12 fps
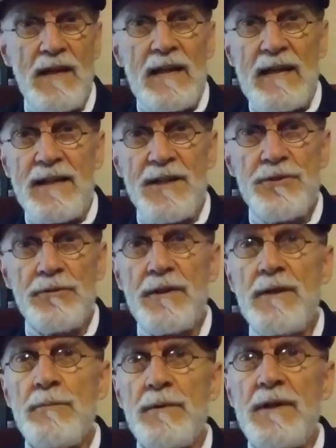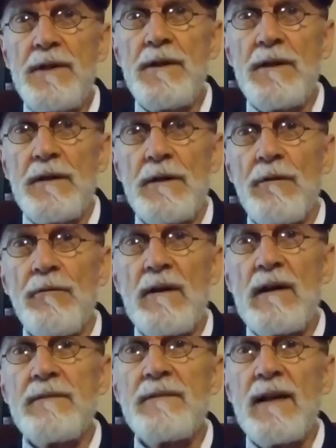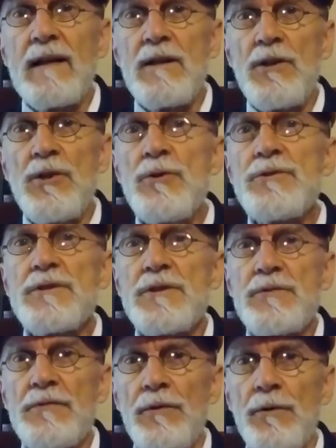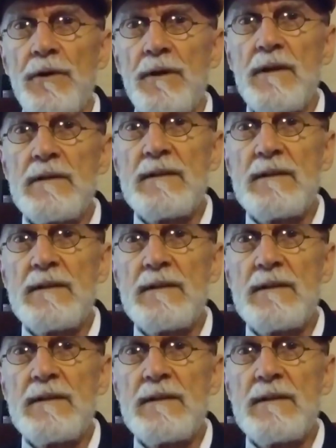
Initially, we arrived at Eustis, Florida,